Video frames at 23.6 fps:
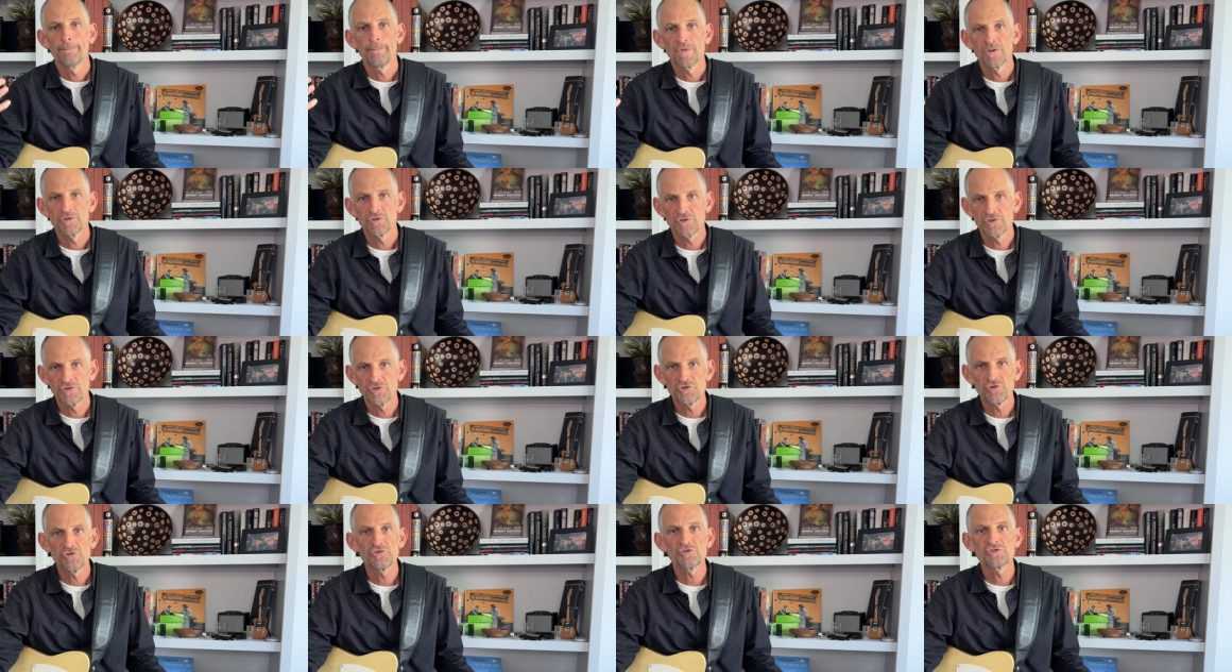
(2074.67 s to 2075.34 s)

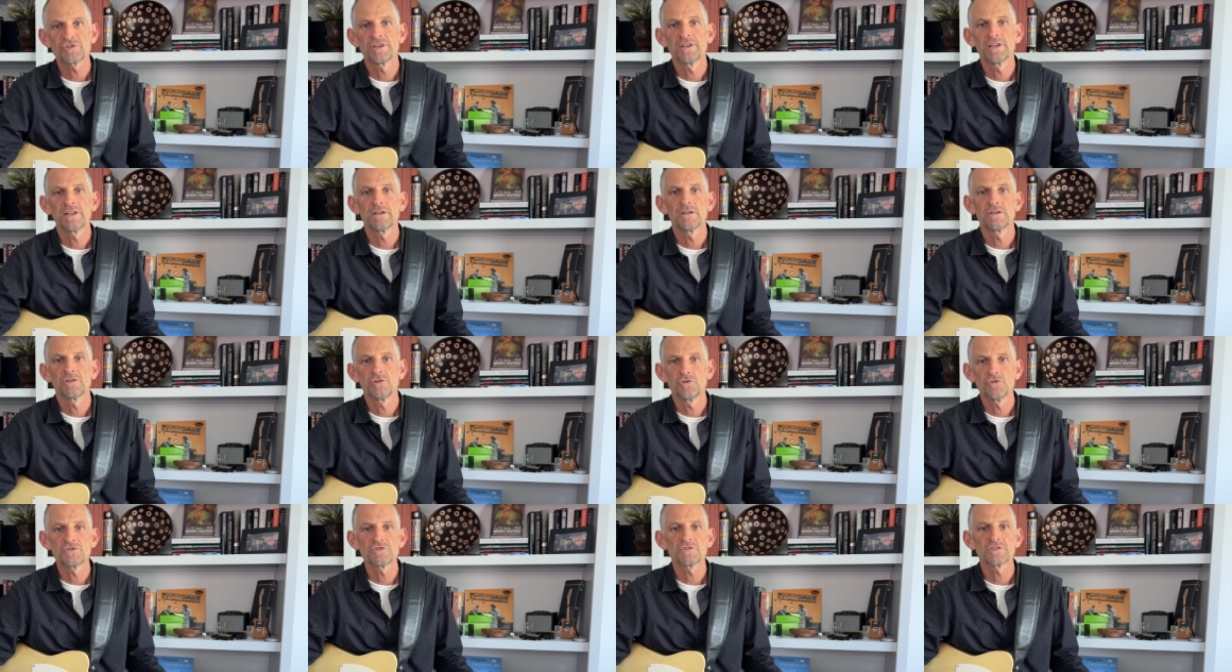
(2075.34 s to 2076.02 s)
She's used to,
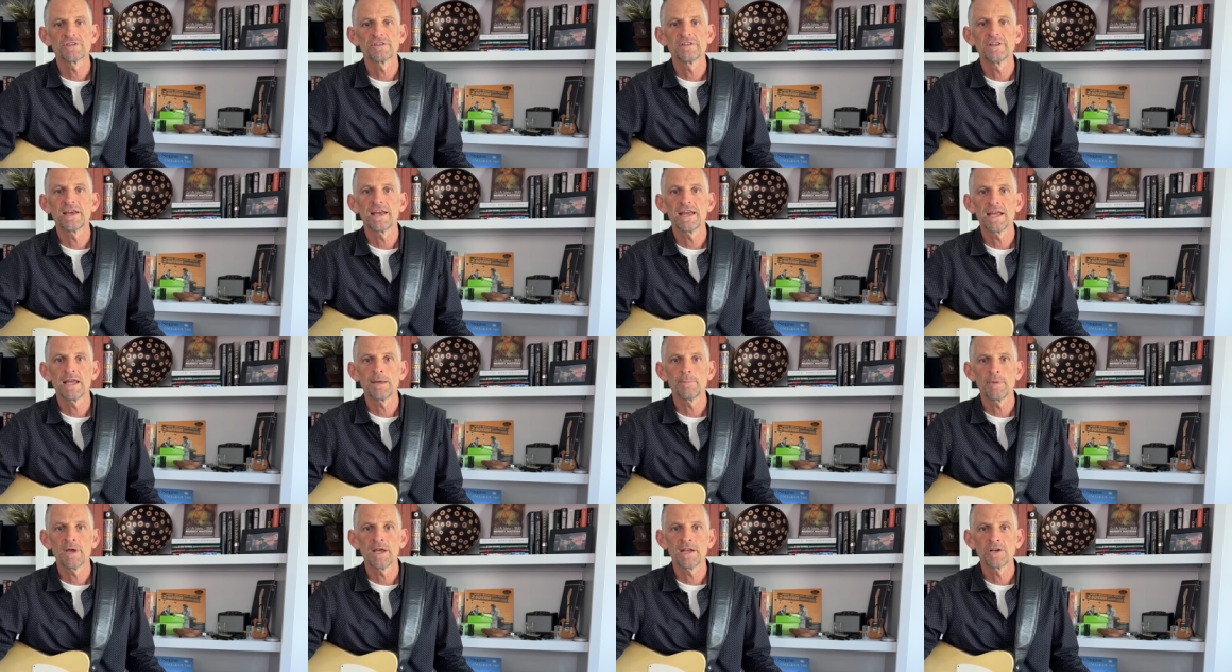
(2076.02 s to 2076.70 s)
used to the
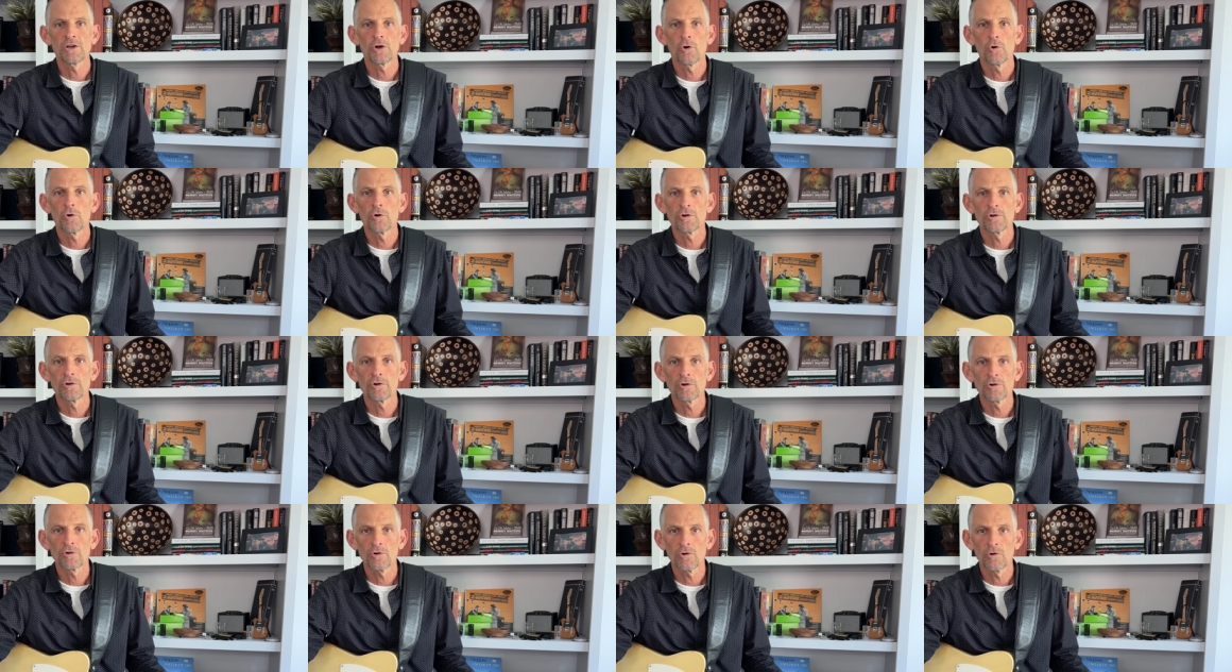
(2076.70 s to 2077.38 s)
amen
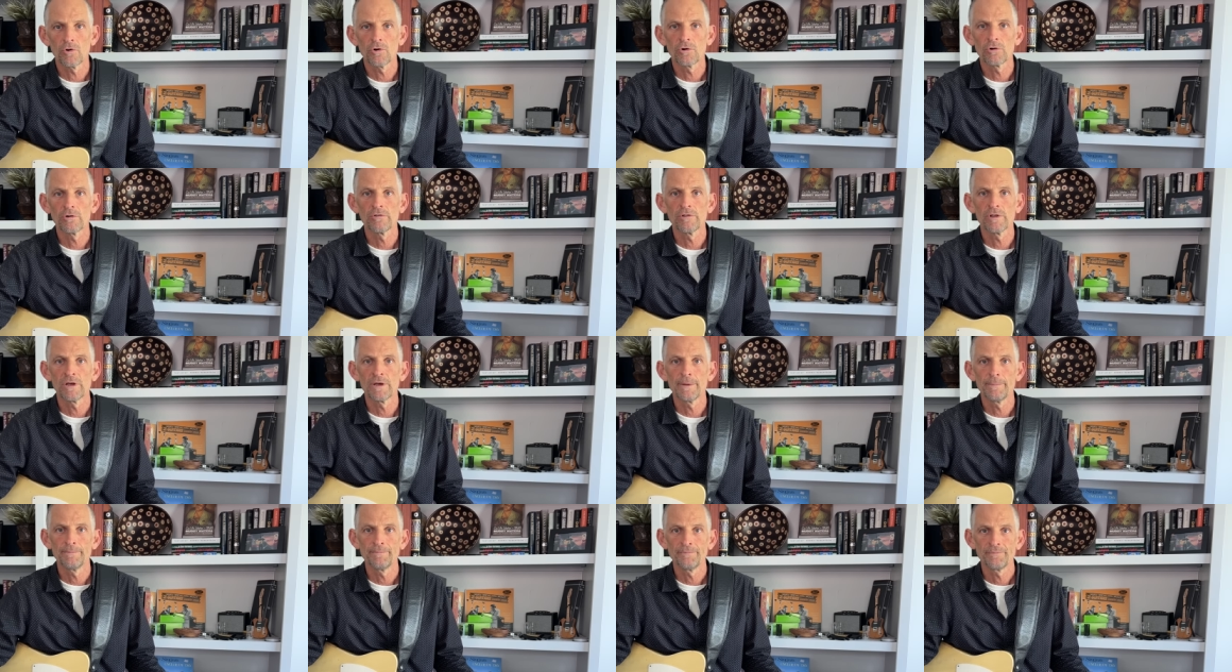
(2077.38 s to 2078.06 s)
corner or
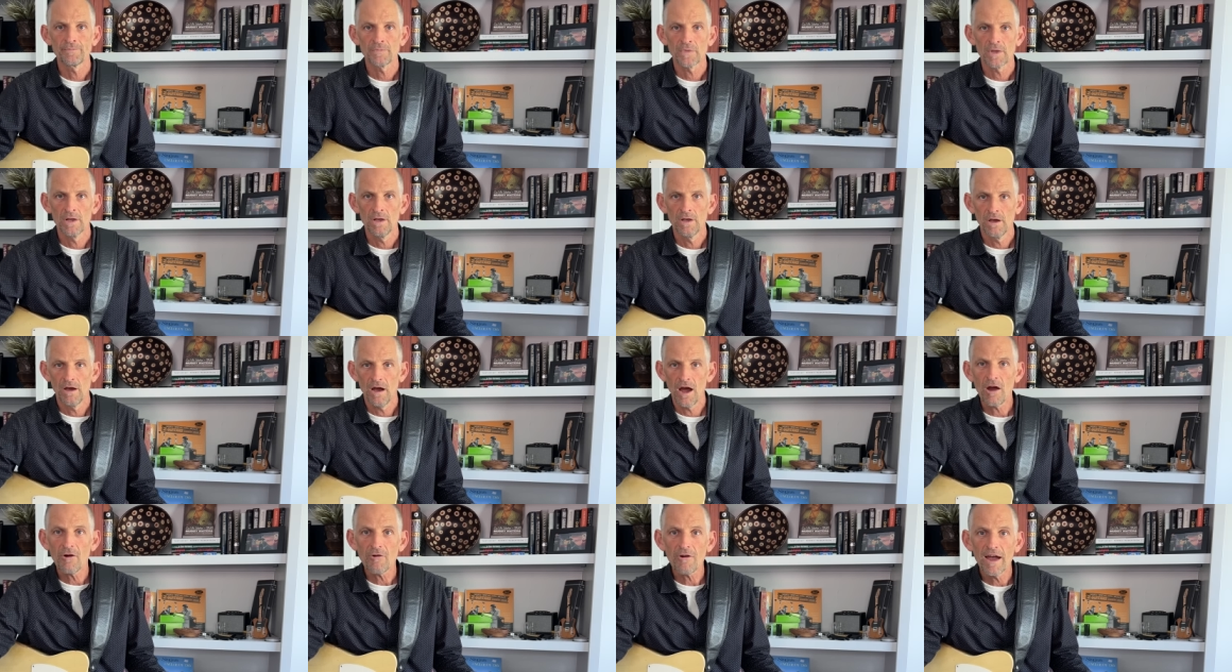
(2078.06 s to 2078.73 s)
the,
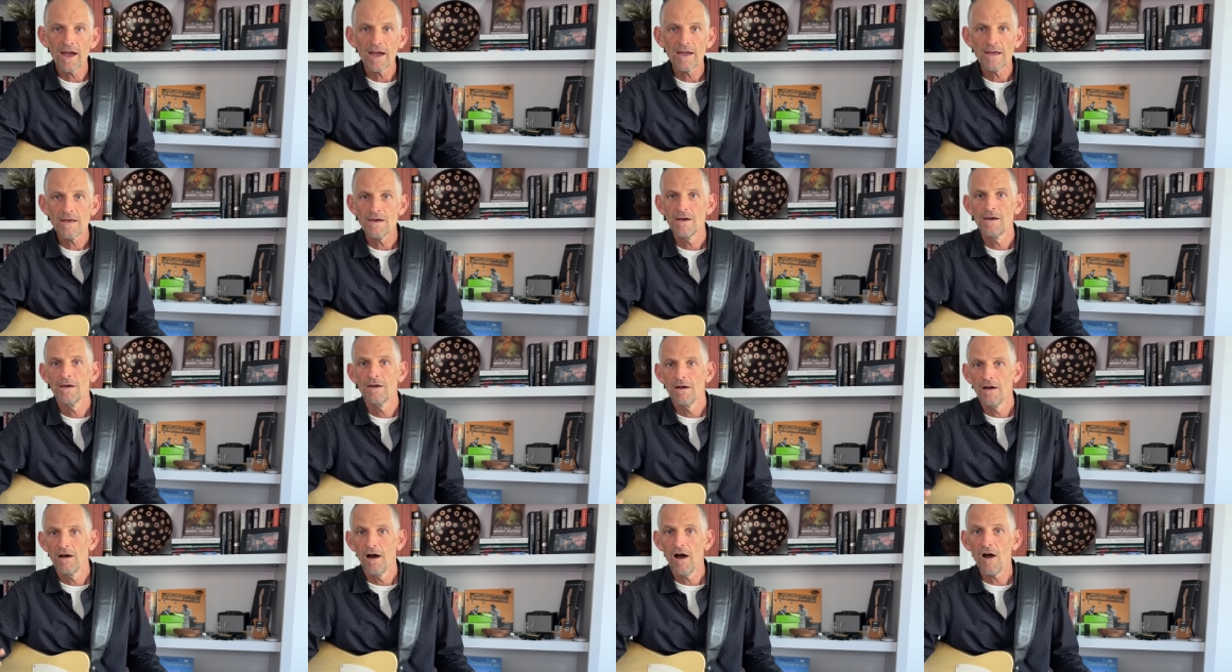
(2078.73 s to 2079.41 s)
all right,
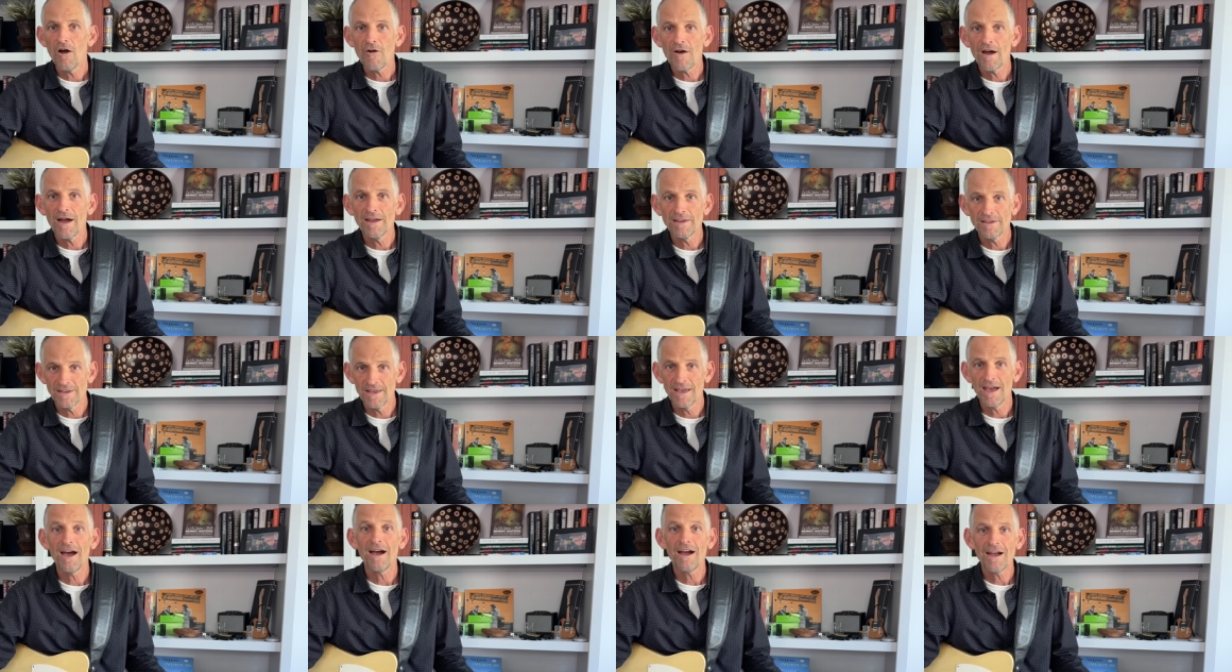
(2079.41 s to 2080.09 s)
all right,
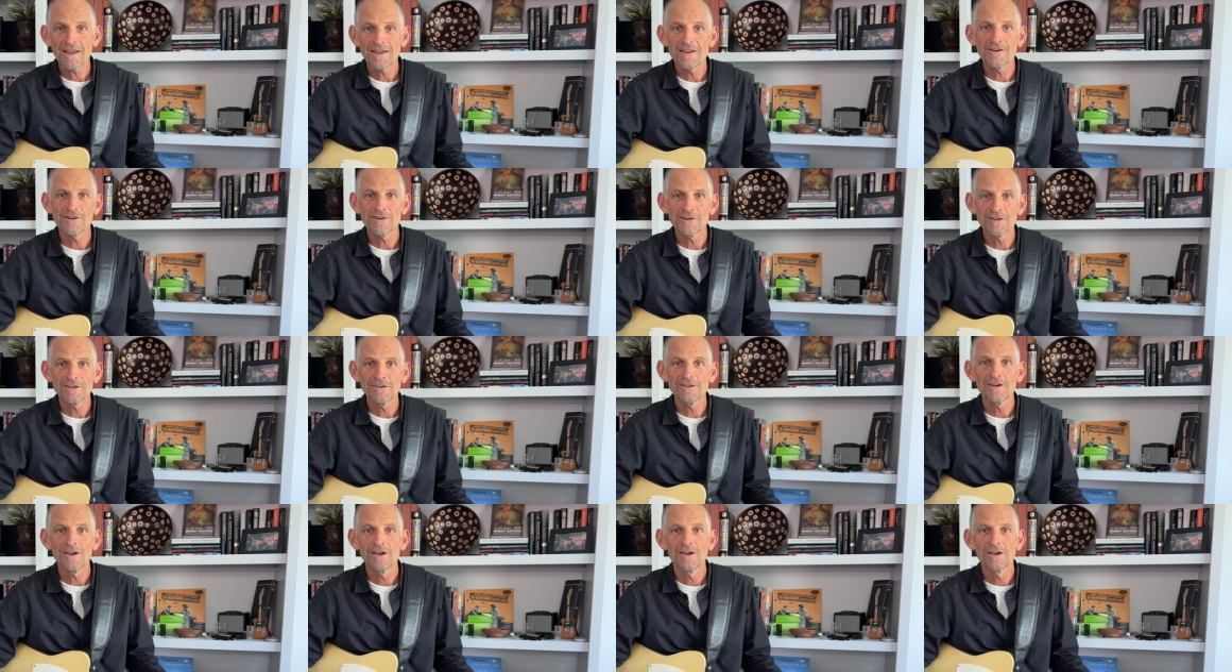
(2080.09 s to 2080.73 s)
yeah, I hear you.